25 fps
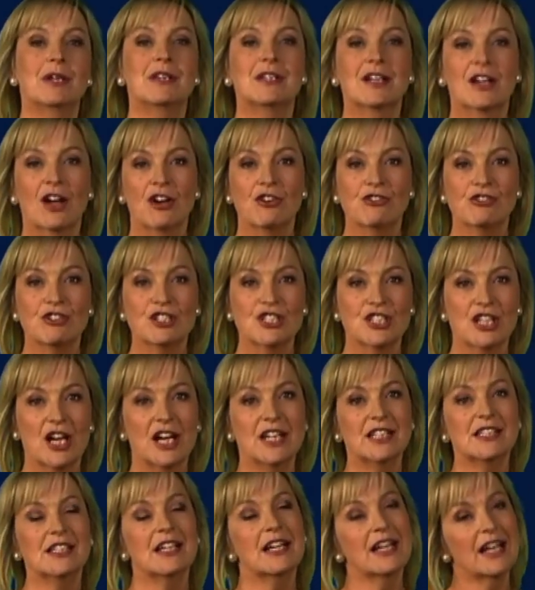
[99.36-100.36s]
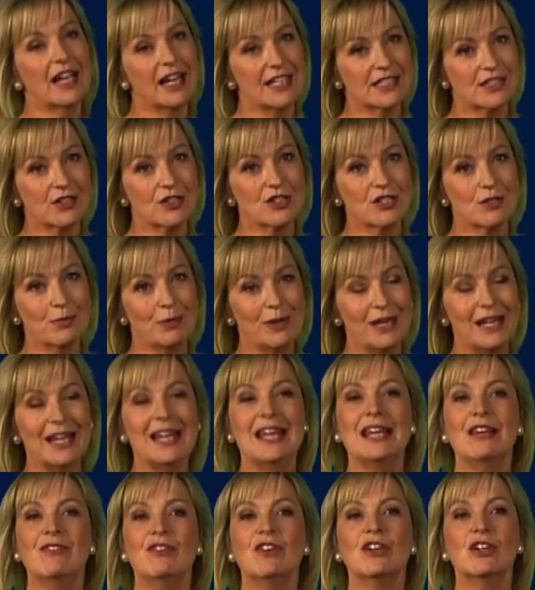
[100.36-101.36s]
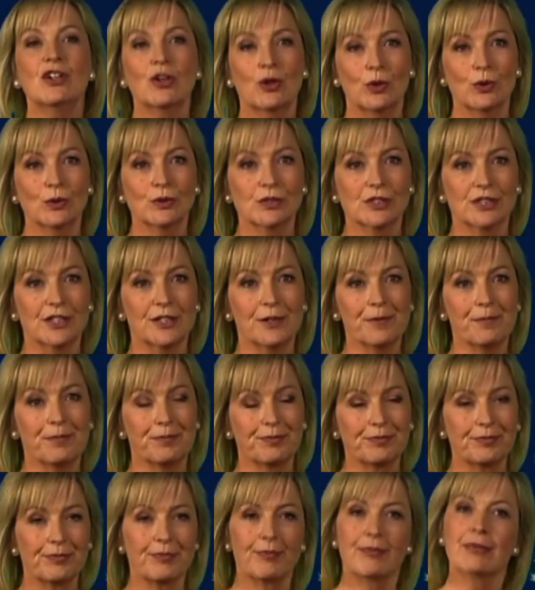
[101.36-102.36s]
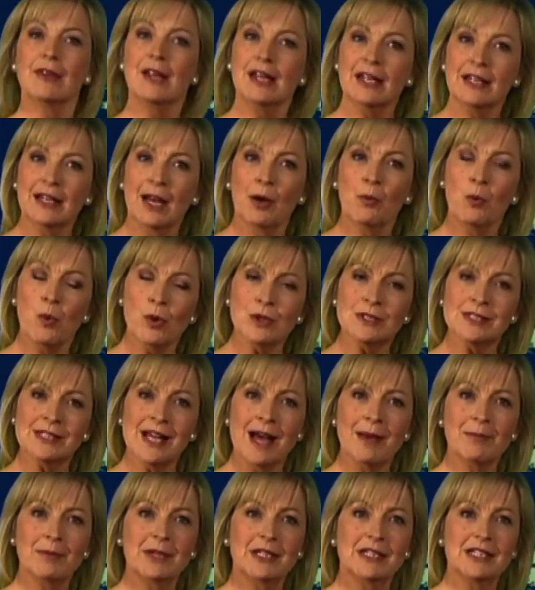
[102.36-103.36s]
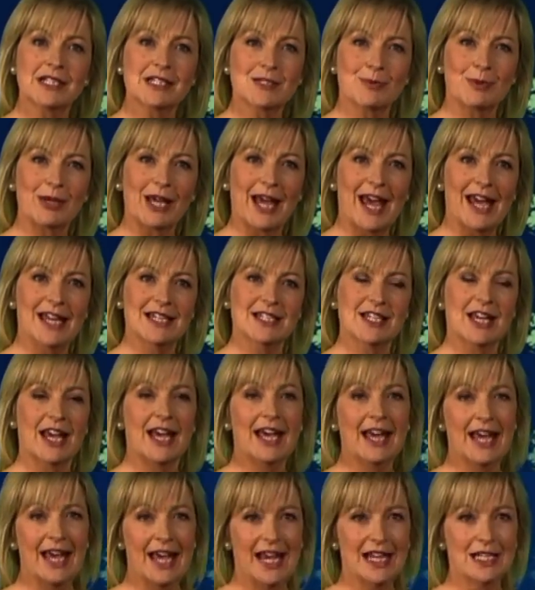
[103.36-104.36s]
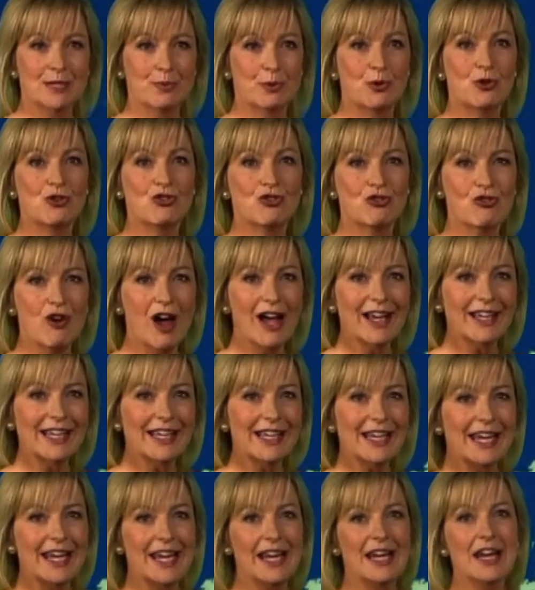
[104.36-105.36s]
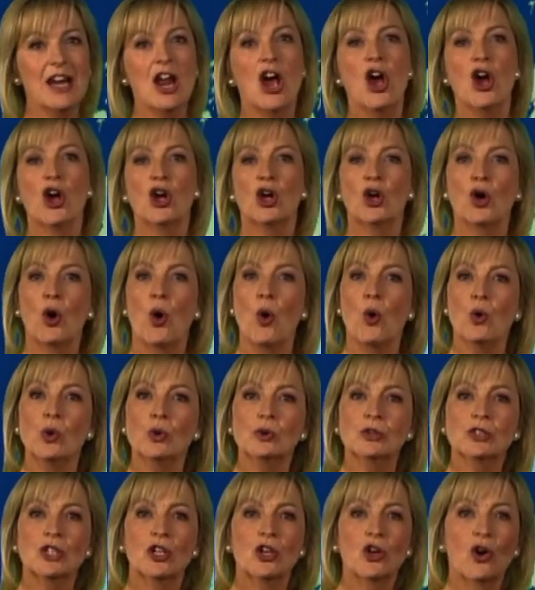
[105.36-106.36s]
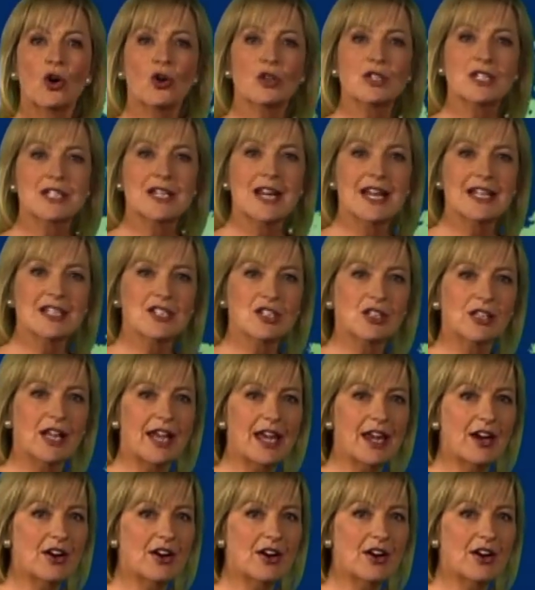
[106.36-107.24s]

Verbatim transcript: but in the countryside, it's going to be even colder. Now, what's happening this weekend is we're dragging in cold continental